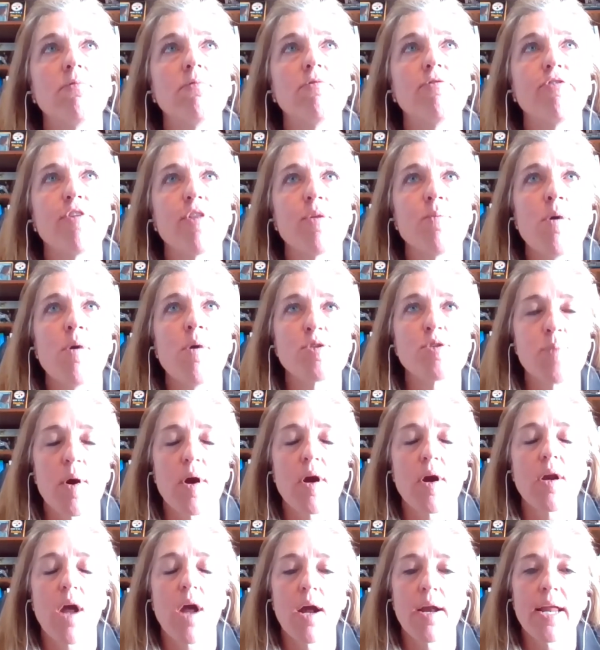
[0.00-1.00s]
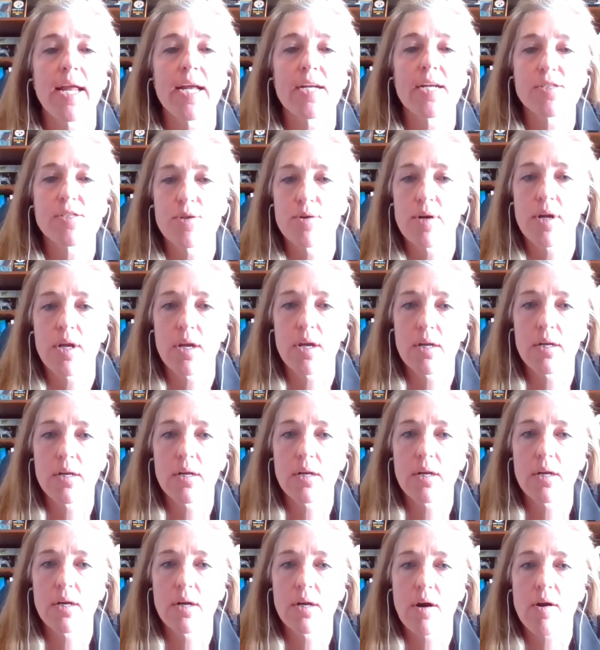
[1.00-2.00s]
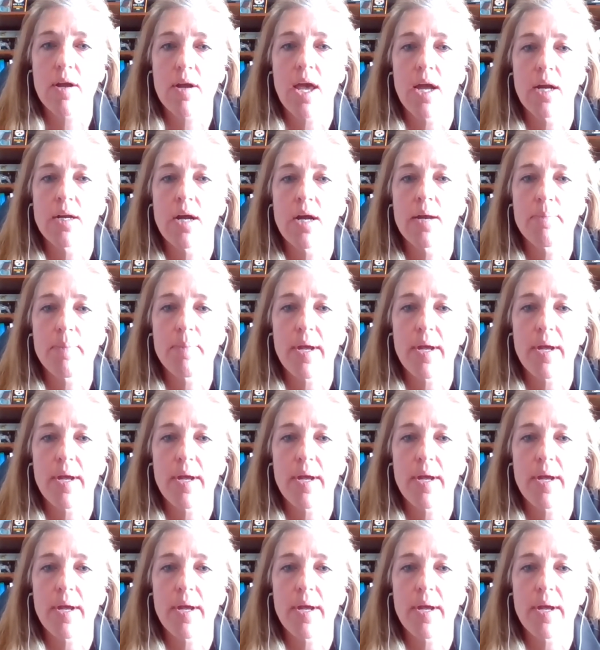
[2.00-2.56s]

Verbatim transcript: for the most part unanswered in in our canine mm-hmm.